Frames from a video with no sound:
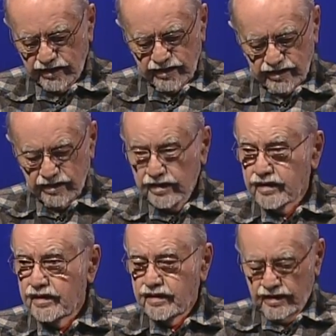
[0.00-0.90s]

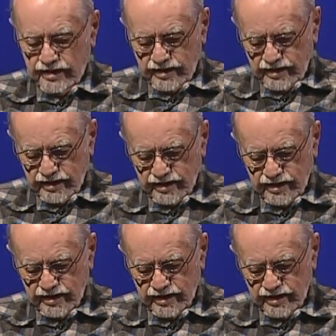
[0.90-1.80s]

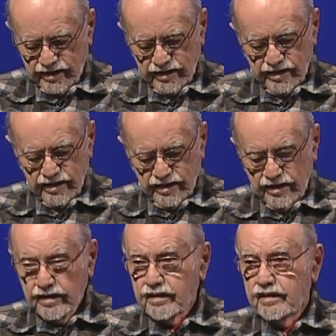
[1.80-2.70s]

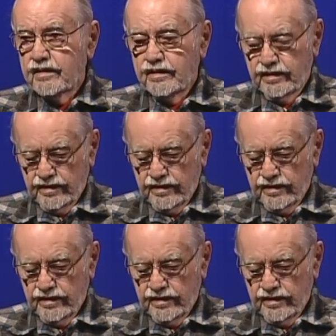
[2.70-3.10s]
(silence)